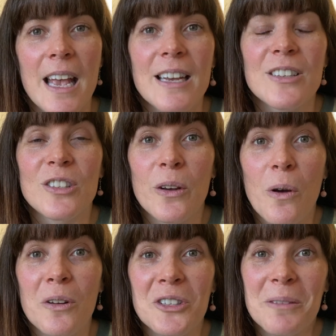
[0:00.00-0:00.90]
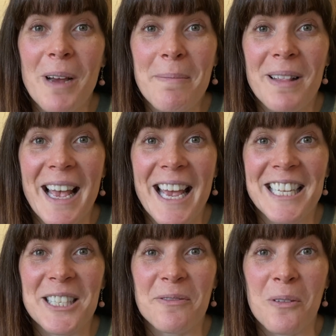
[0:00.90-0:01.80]
So on to my
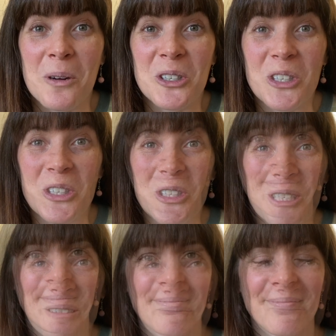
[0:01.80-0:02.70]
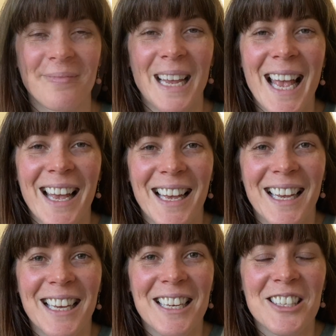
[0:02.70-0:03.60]
plans for June.
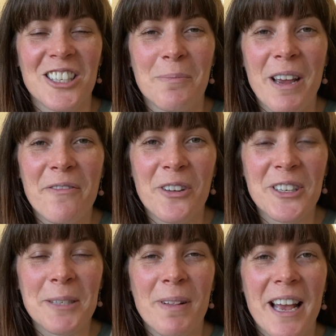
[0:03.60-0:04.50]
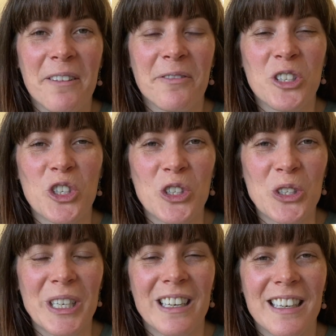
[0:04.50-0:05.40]
So my first plan for
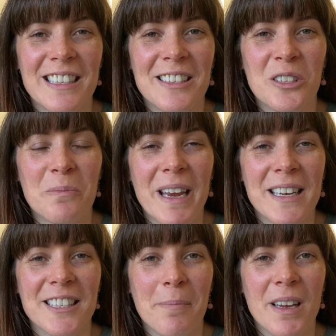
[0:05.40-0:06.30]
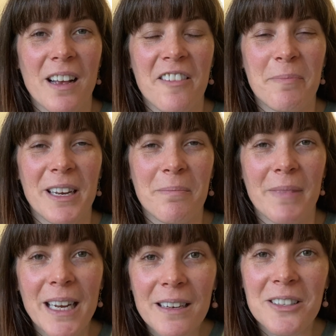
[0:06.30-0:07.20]
June is to make something I've been
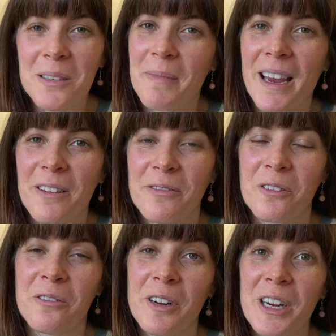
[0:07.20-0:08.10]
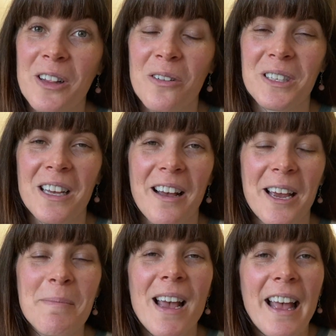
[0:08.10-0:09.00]
meaning to make for a very long
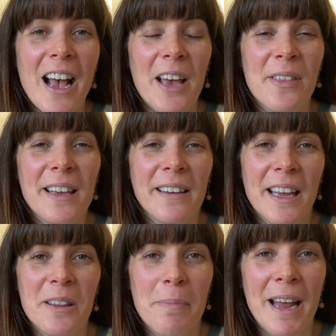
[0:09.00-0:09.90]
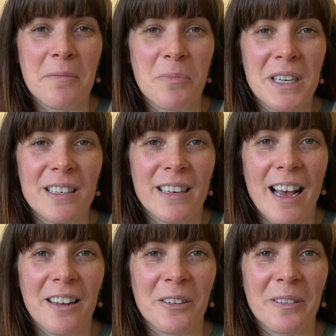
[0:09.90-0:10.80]
time. I think I had the pattern printed
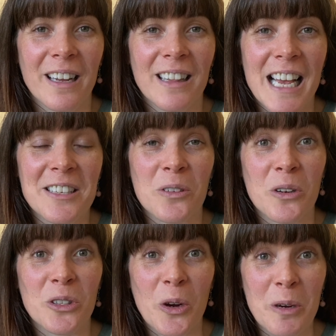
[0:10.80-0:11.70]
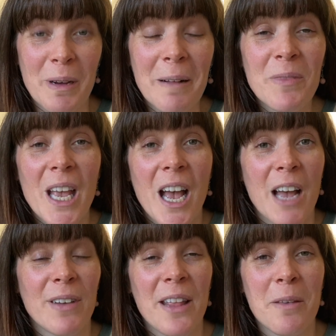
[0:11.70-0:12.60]
out around last October.
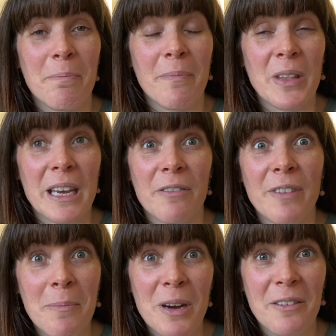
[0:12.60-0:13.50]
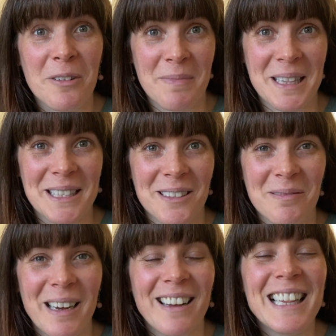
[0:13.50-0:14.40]
I've had the fabric for months as
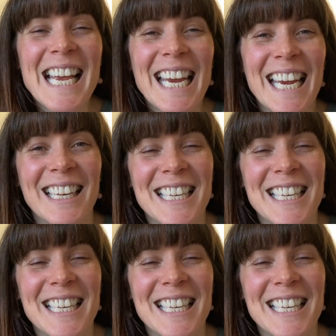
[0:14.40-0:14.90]
well. It